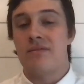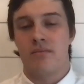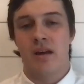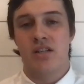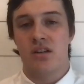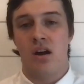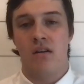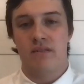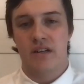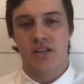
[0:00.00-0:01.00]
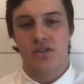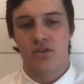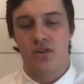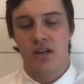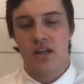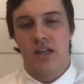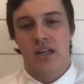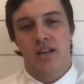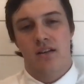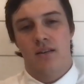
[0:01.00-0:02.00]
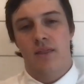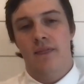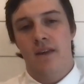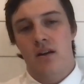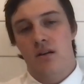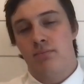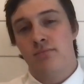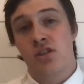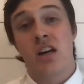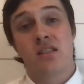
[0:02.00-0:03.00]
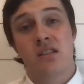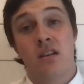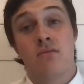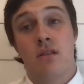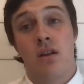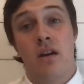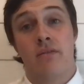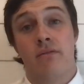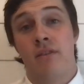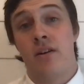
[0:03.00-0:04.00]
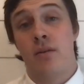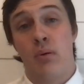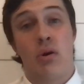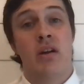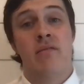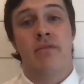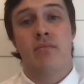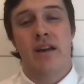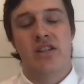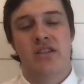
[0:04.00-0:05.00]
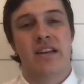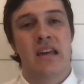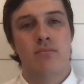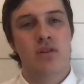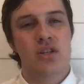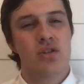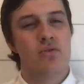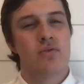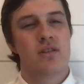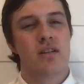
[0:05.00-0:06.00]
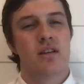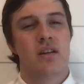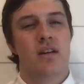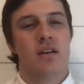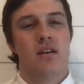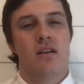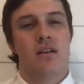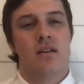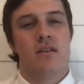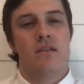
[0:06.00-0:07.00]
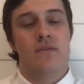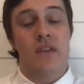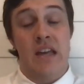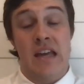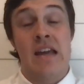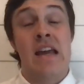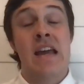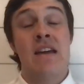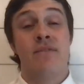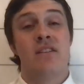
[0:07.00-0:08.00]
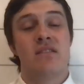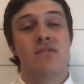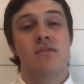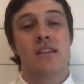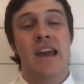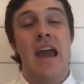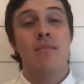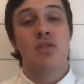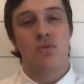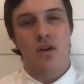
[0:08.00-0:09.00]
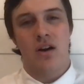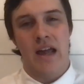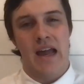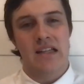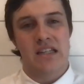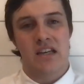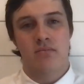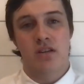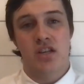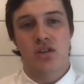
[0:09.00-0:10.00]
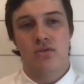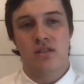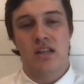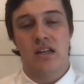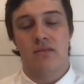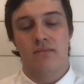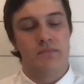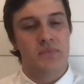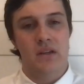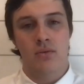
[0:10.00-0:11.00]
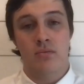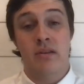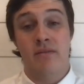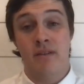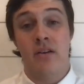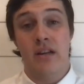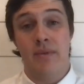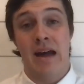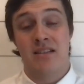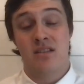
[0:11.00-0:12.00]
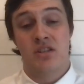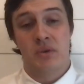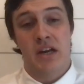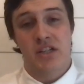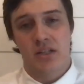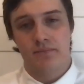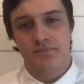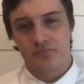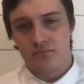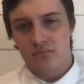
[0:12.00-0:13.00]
information confidential. They're trusting us with a lot of very pertinent information that can be used. If it came in the wrong hands, it could be used and it would be a very bad situation.